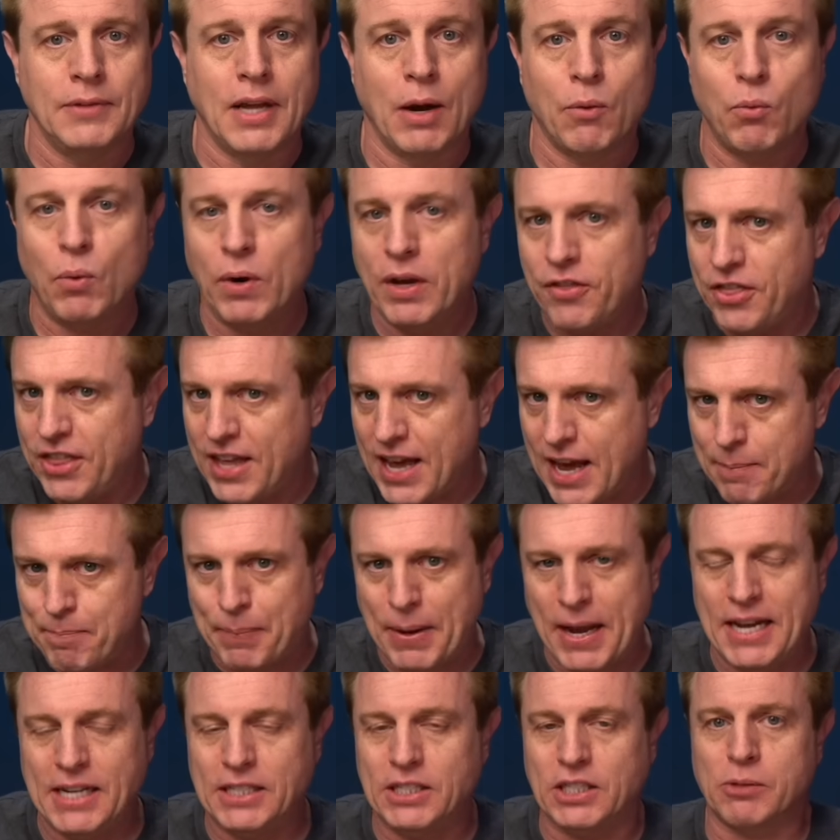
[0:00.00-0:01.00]
Now with that
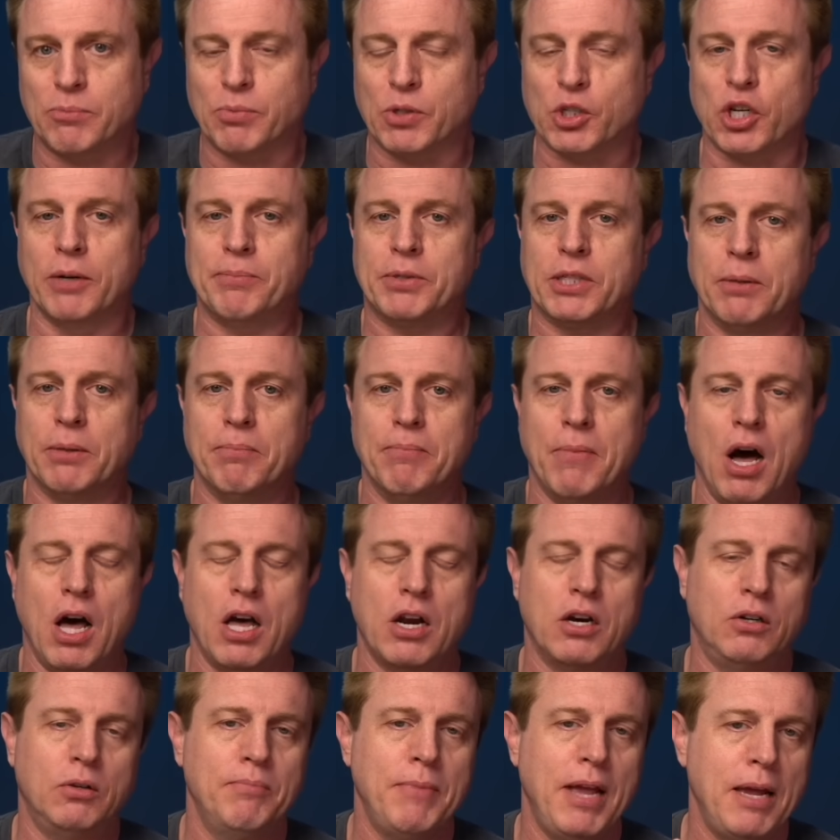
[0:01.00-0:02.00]
paid subscription
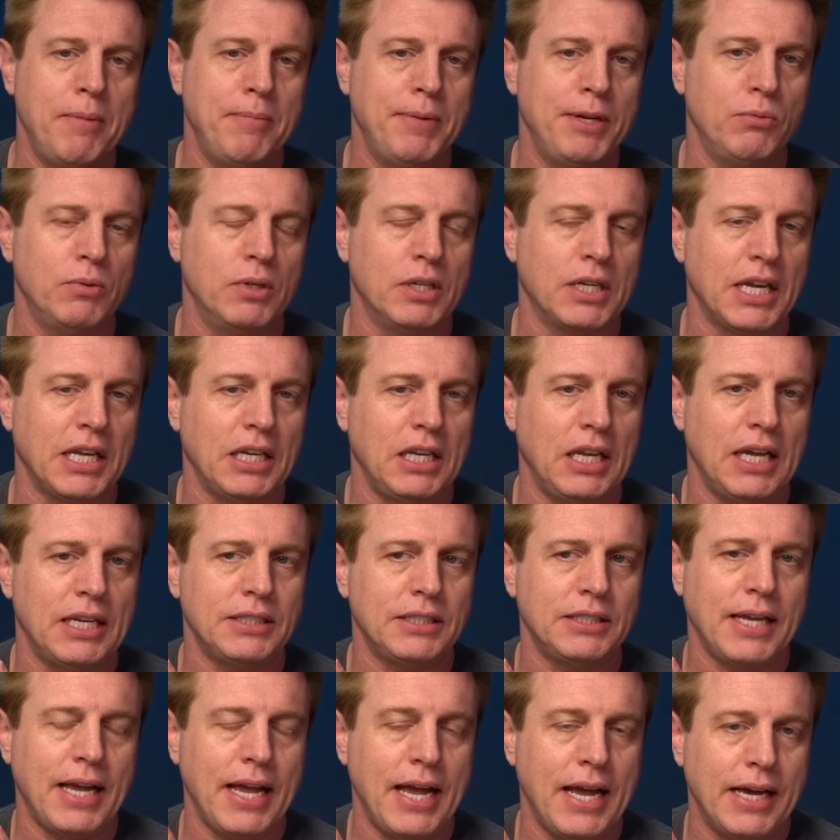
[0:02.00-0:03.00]
model, maybe we'll get
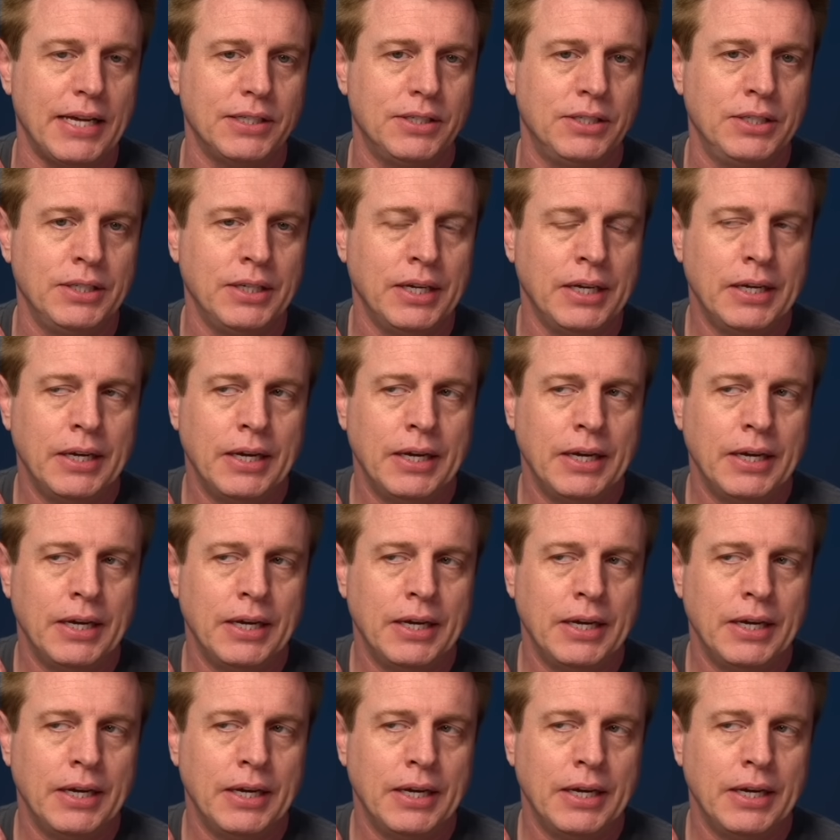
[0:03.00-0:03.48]
less ads.